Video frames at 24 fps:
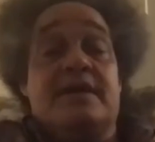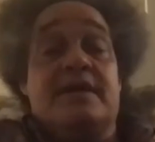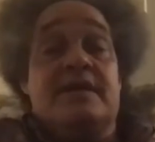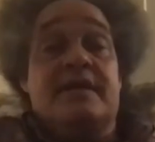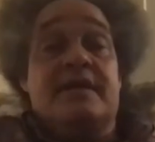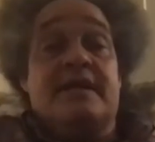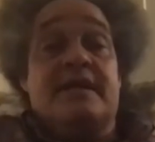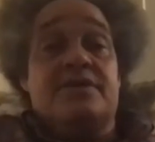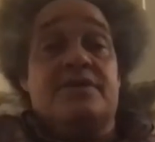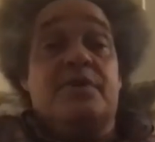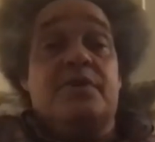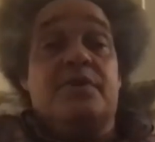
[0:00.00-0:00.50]
really
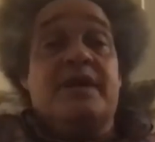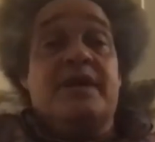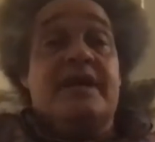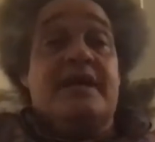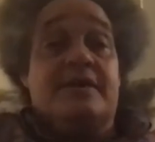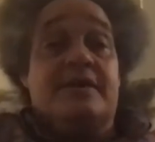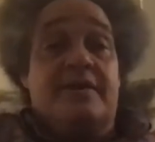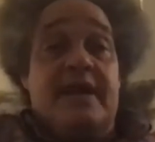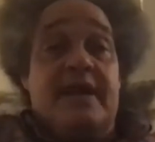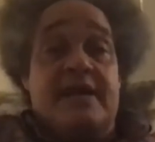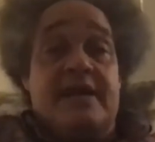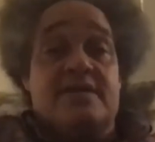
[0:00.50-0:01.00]
easy.
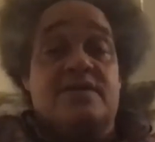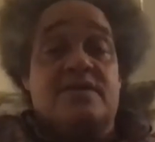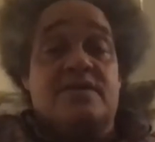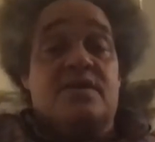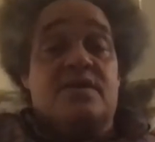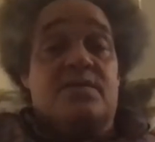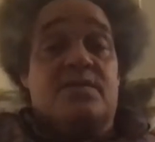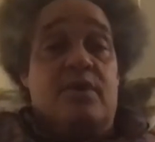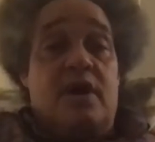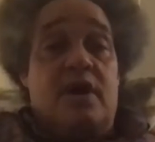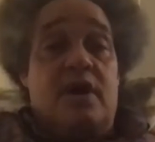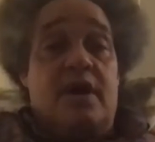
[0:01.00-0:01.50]

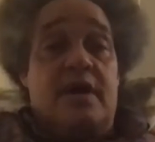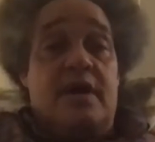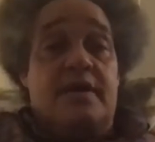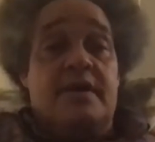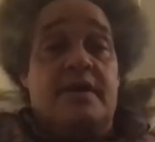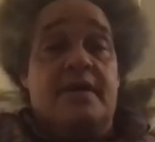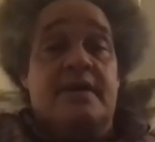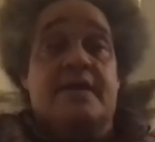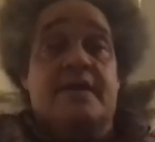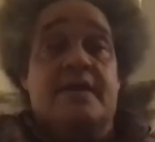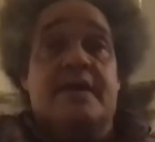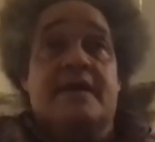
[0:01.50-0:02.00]

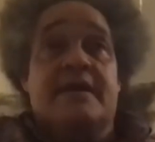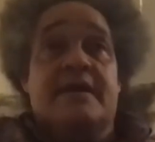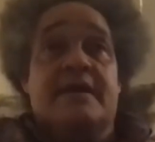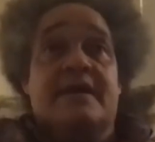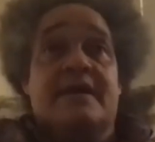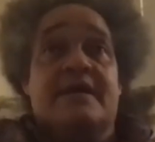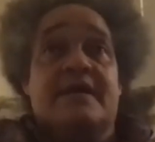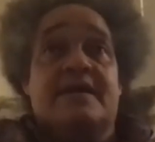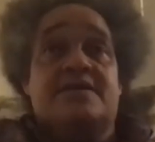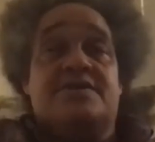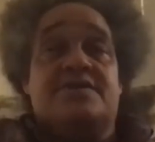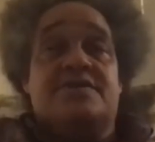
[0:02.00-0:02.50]
So one of
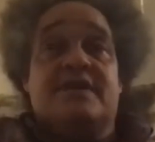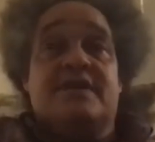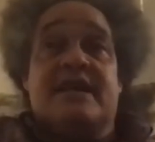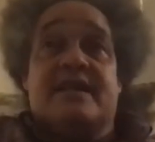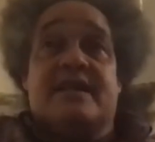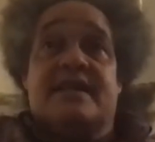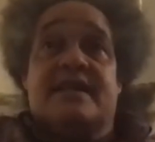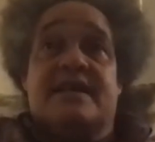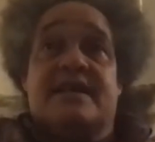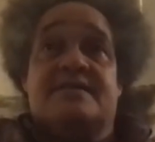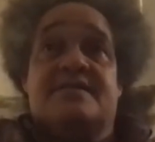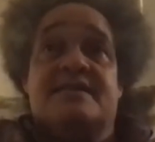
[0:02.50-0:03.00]
the things you
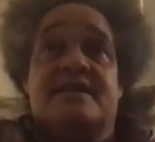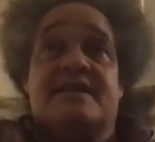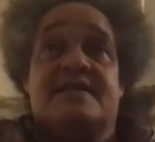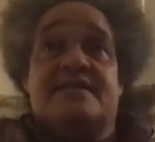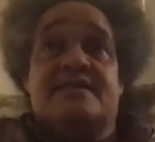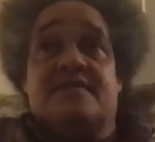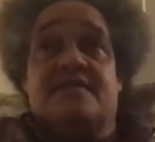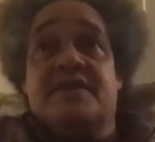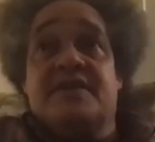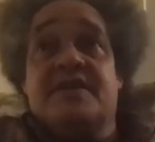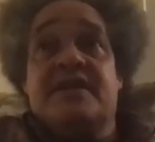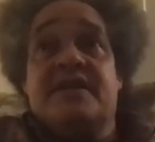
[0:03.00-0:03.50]
get by
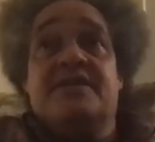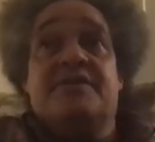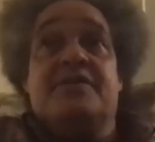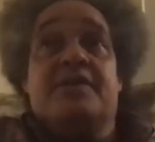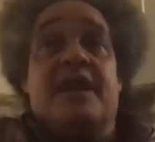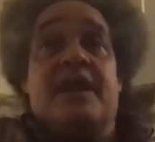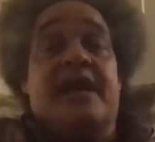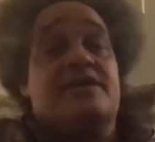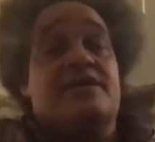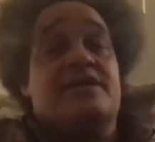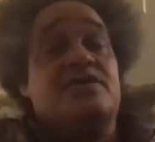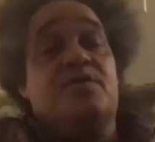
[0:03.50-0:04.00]
going and
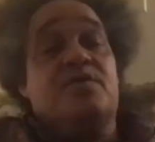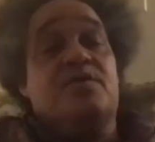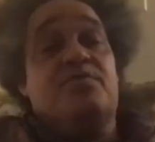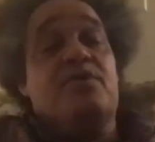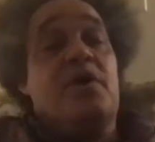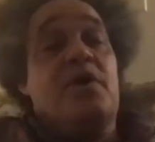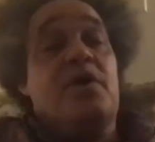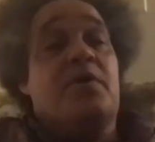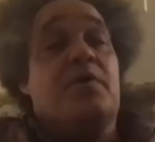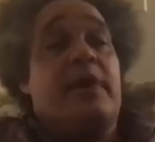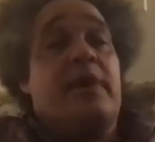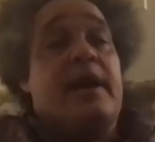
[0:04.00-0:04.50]
doing
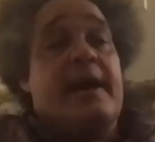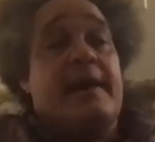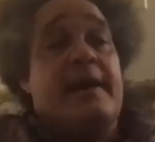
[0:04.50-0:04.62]
international